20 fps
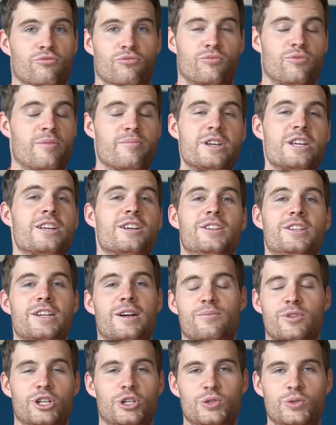immediately, I'm
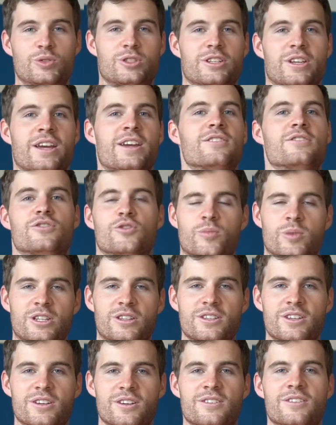going to lose the gains. No big
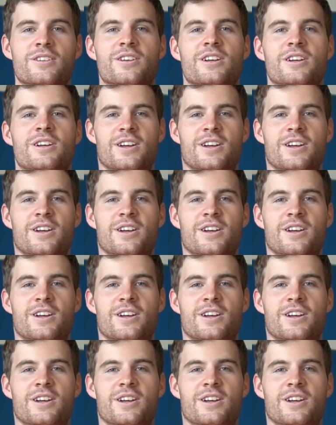deal.